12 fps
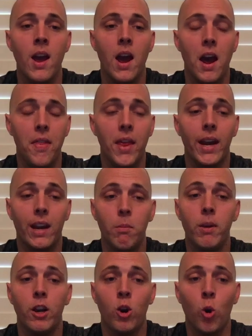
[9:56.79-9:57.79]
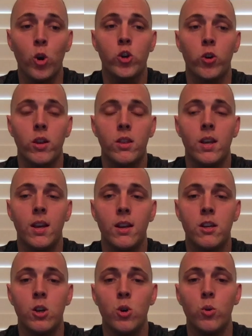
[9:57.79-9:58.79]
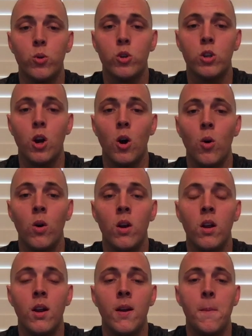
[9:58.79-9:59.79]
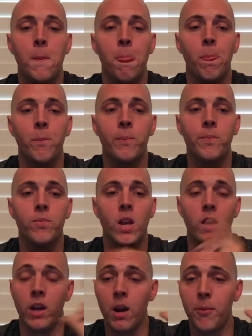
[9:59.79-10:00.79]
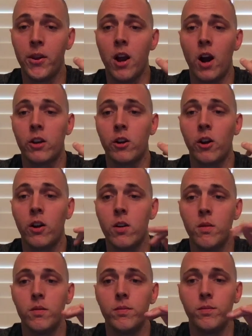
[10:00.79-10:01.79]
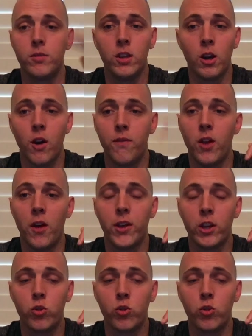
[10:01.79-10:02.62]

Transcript: And then it can be a core strength thing too. So hit up the doctor. You know, if nothing's